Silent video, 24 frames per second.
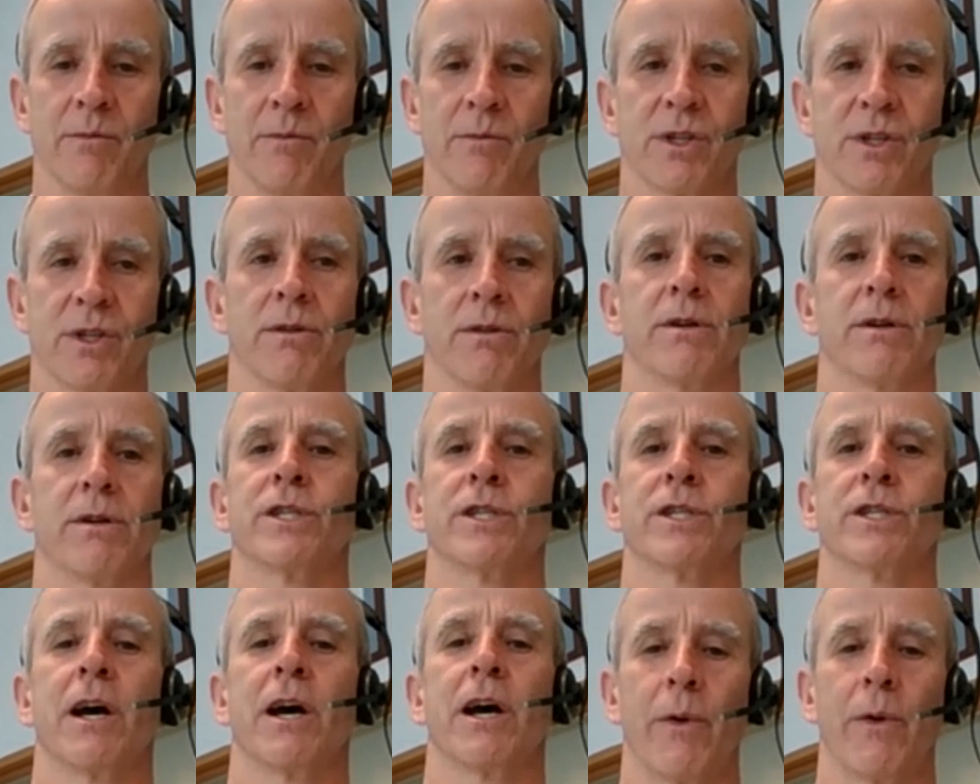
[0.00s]
So there
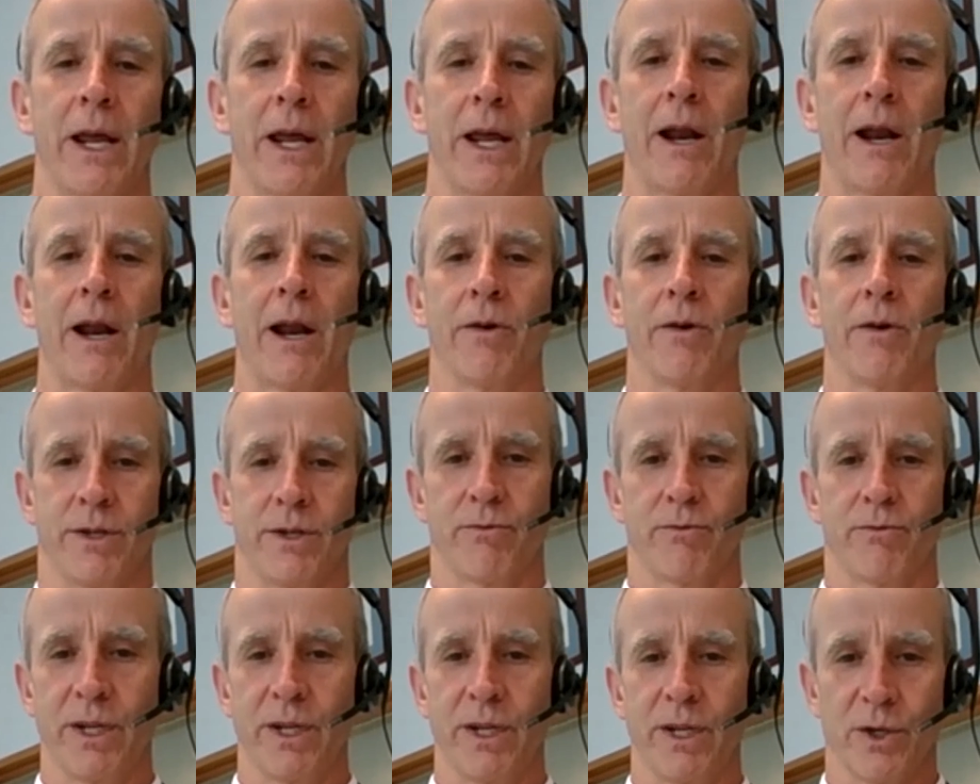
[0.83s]
is no
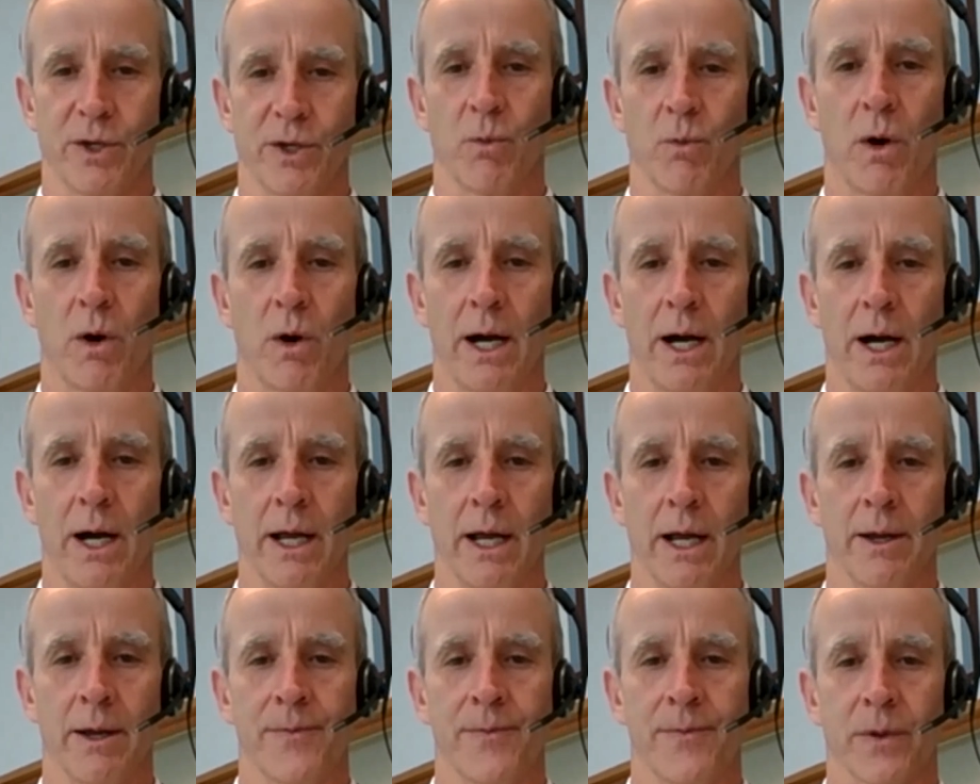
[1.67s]
inherent reason
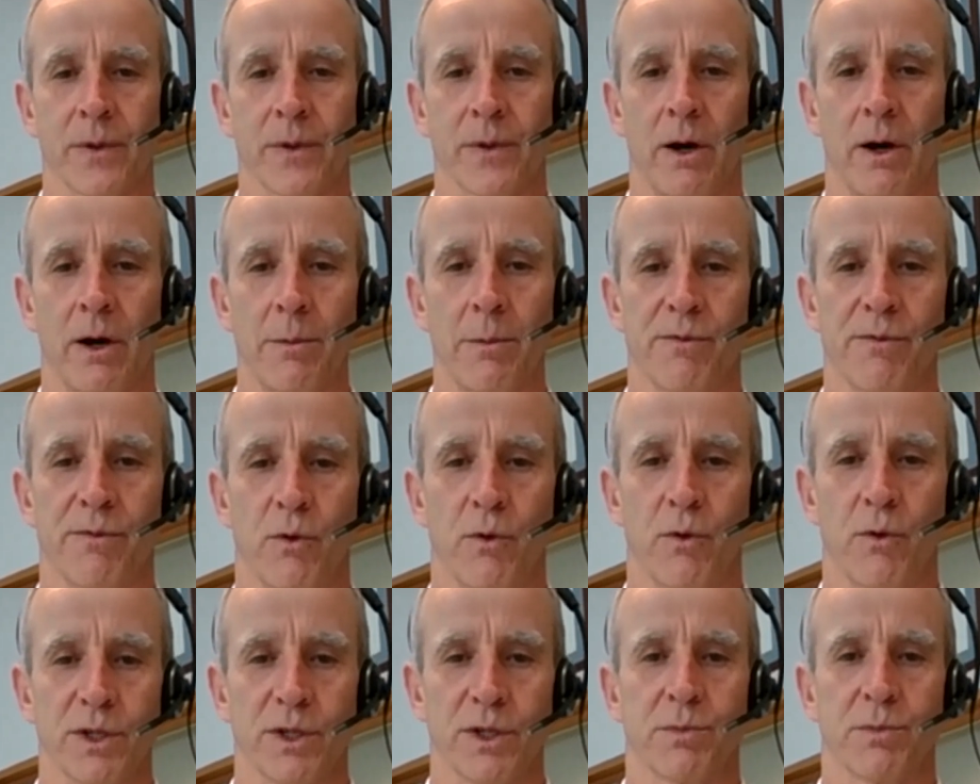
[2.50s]
why high
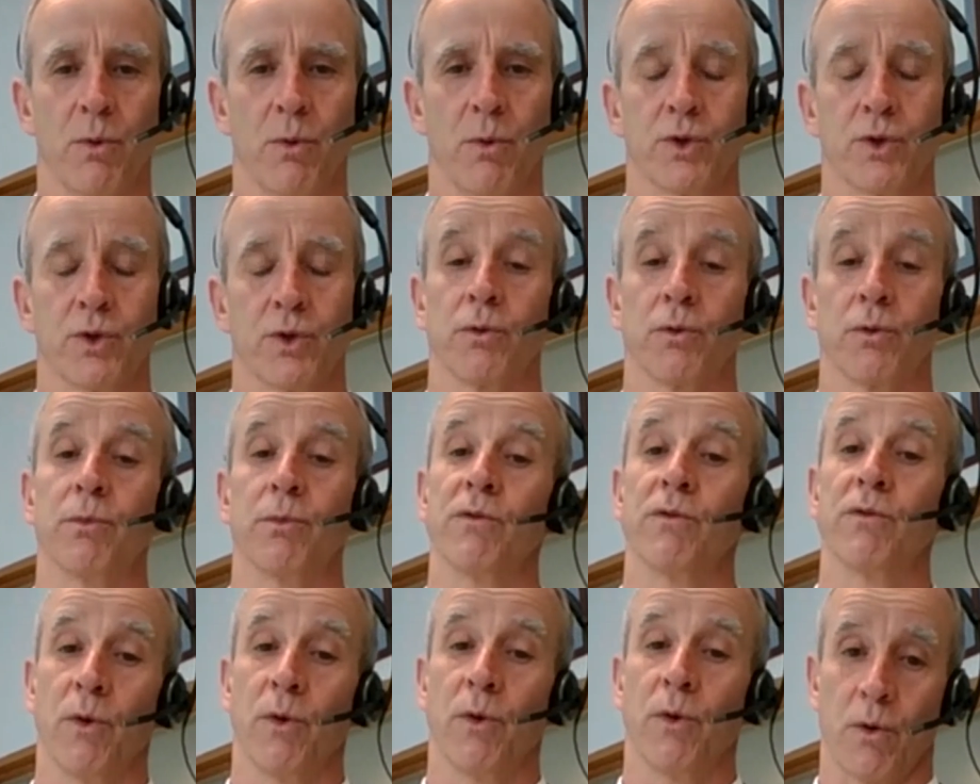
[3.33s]
performance sport should
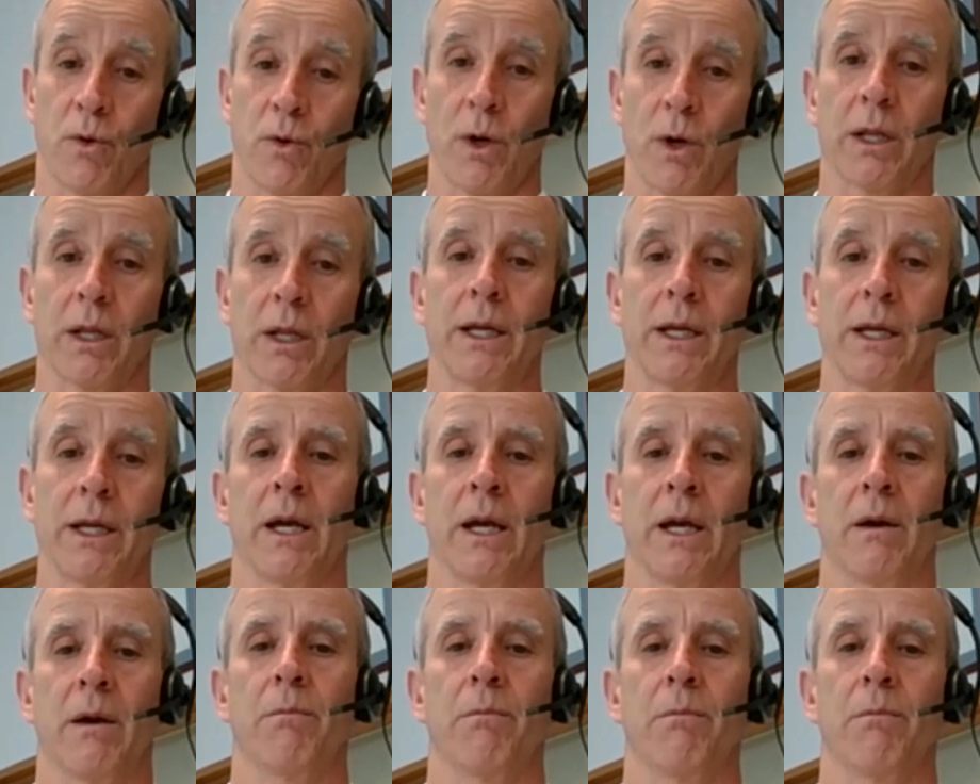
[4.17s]
move more quickly,